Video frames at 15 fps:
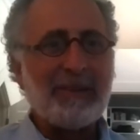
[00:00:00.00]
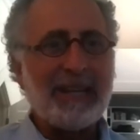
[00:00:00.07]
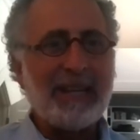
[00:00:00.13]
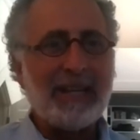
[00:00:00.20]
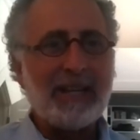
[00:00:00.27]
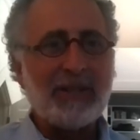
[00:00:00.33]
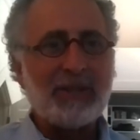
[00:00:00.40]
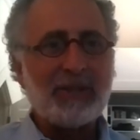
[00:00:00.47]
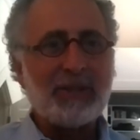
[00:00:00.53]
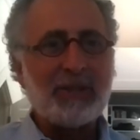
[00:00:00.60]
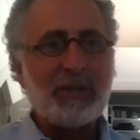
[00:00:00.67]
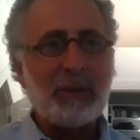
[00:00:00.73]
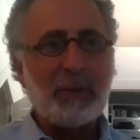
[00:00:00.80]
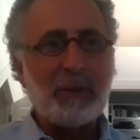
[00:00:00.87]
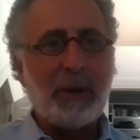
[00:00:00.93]
is
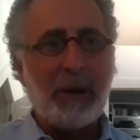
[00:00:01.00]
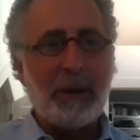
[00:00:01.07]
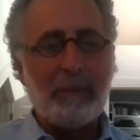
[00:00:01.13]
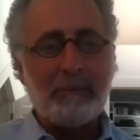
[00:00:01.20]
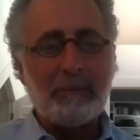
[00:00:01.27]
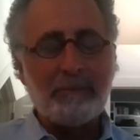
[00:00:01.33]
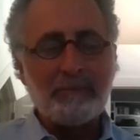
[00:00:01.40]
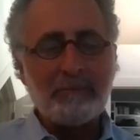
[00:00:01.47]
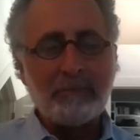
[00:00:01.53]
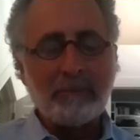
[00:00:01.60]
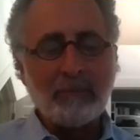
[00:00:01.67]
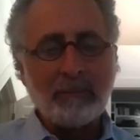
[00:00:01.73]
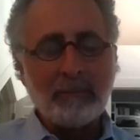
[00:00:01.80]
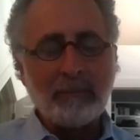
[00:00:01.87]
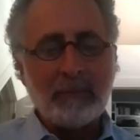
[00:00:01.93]
to
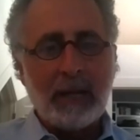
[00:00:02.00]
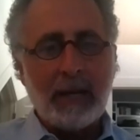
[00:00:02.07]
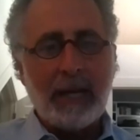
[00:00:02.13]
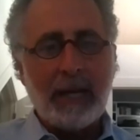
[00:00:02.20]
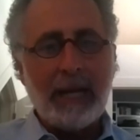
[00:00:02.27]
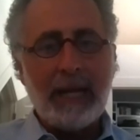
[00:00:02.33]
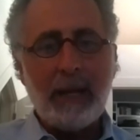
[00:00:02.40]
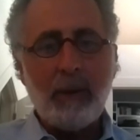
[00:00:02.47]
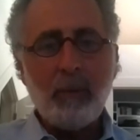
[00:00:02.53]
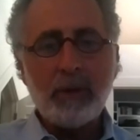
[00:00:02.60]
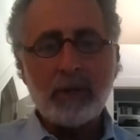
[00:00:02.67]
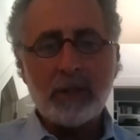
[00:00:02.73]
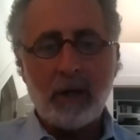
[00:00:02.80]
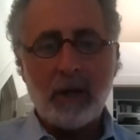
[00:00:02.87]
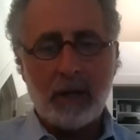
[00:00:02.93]
he
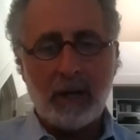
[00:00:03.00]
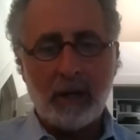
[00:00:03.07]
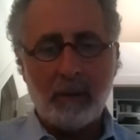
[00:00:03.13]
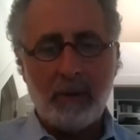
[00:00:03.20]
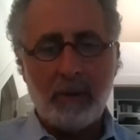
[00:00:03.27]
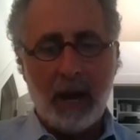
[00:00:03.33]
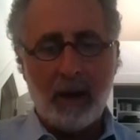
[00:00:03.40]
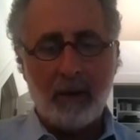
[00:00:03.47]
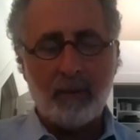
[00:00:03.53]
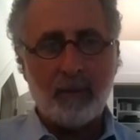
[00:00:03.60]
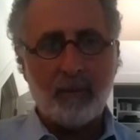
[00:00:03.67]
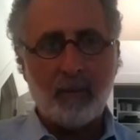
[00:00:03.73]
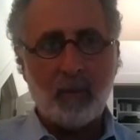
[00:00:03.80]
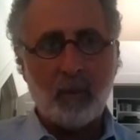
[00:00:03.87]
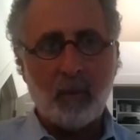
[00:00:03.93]
was talking
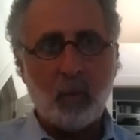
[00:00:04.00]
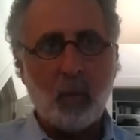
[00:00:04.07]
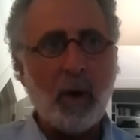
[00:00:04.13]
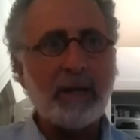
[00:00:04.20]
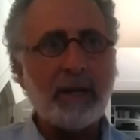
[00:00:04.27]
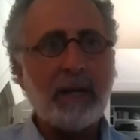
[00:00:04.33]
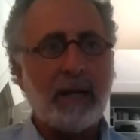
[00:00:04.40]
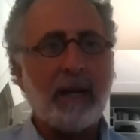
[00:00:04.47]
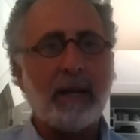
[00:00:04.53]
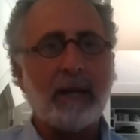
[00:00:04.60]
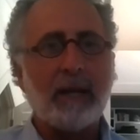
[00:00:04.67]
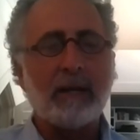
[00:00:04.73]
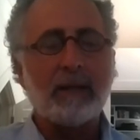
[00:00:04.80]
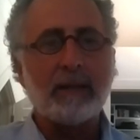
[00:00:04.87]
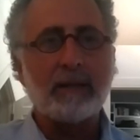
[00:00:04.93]
about what it
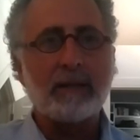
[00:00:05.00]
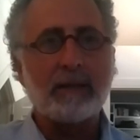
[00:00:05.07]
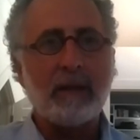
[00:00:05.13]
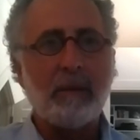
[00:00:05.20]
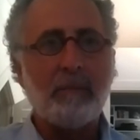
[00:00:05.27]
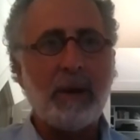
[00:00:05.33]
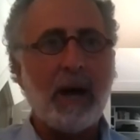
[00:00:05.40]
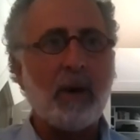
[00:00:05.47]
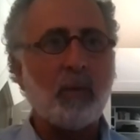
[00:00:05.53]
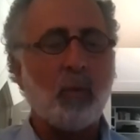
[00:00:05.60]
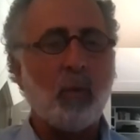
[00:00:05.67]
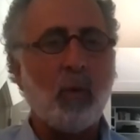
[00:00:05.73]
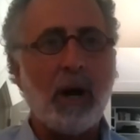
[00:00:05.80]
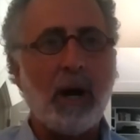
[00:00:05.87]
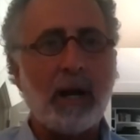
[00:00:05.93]
is about
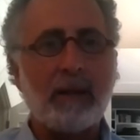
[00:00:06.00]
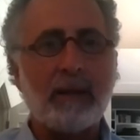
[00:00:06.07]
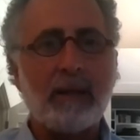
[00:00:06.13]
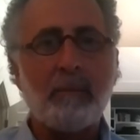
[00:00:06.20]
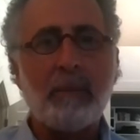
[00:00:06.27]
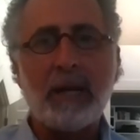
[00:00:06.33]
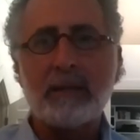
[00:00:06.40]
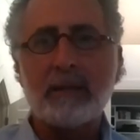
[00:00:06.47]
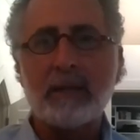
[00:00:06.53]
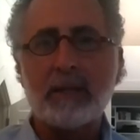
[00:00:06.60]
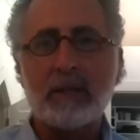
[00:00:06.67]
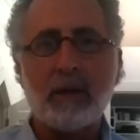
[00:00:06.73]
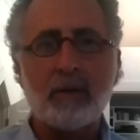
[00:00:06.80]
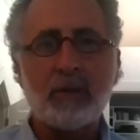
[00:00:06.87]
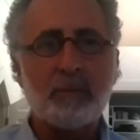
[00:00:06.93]
wine that makes it
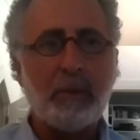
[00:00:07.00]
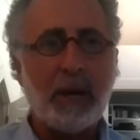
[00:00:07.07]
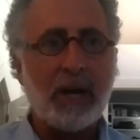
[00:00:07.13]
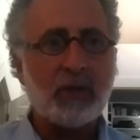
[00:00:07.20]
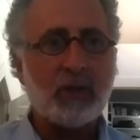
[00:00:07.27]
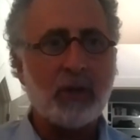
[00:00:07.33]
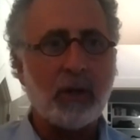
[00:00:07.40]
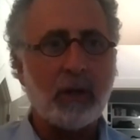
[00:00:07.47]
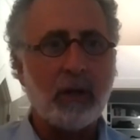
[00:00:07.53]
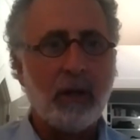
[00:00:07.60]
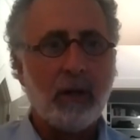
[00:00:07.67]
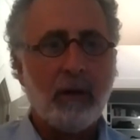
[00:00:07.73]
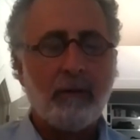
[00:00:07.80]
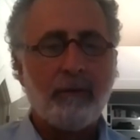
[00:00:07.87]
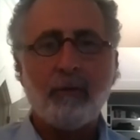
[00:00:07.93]
so special
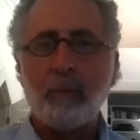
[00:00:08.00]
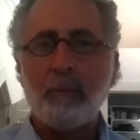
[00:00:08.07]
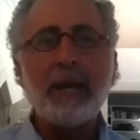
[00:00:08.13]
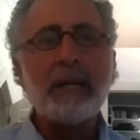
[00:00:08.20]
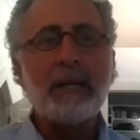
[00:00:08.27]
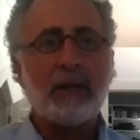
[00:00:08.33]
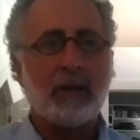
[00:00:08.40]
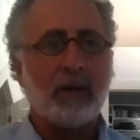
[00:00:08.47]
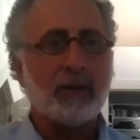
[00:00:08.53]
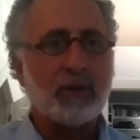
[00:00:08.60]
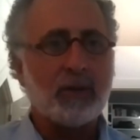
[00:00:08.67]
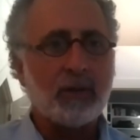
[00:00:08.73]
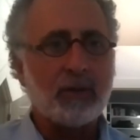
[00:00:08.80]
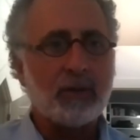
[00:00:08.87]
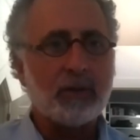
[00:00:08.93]
for many
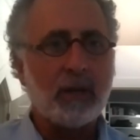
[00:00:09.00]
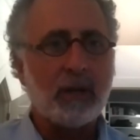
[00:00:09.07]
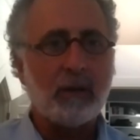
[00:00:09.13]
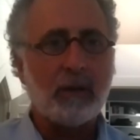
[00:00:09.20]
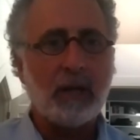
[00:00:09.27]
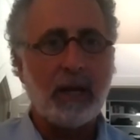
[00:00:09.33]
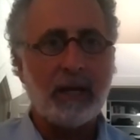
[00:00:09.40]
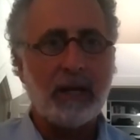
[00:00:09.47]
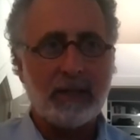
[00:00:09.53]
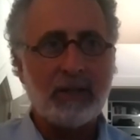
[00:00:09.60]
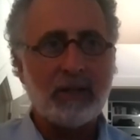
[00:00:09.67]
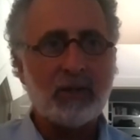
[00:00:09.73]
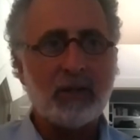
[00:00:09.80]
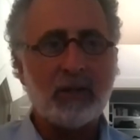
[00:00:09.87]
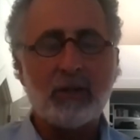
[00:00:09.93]
cultures, okay, in
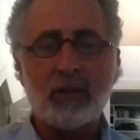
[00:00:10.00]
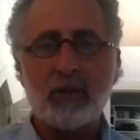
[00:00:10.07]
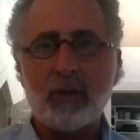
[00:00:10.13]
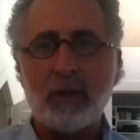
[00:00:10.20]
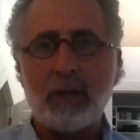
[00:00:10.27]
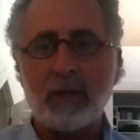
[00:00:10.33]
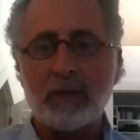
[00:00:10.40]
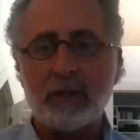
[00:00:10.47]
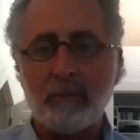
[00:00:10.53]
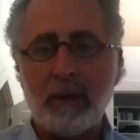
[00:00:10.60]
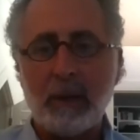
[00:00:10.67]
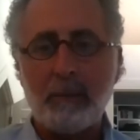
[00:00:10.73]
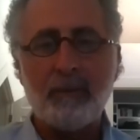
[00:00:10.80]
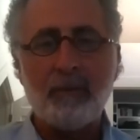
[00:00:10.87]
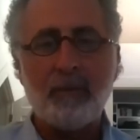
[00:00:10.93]
addition to Judaism.
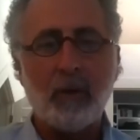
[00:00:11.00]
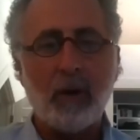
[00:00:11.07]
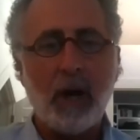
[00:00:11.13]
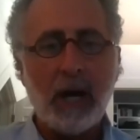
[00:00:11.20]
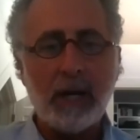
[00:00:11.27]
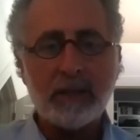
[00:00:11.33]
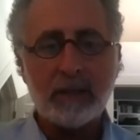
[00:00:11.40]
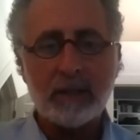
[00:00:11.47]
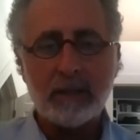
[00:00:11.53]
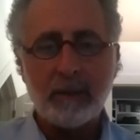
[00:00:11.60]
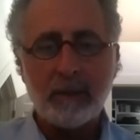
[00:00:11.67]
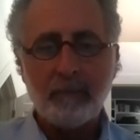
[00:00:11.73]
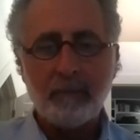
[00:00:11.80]
I mean, for us,